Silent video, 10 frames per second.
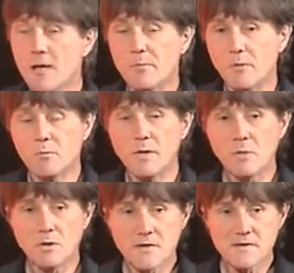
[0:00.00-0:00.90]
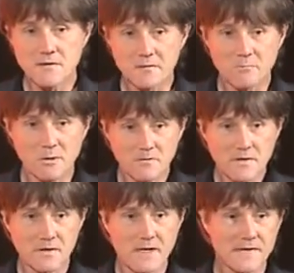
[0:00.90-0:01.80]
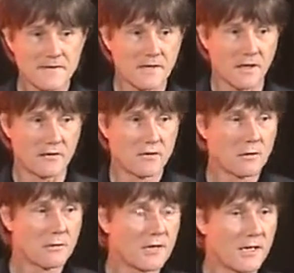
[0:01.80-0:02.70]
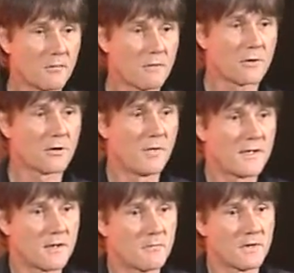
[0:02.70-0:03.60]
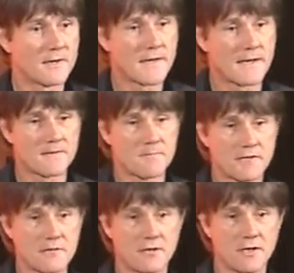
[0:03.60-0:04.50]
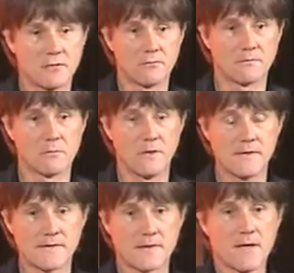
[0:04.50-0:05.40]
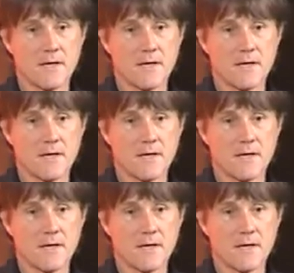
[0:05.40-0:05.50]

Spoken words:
but we wanted to move to the next stage, not looking at what could be done with text messaging or voice,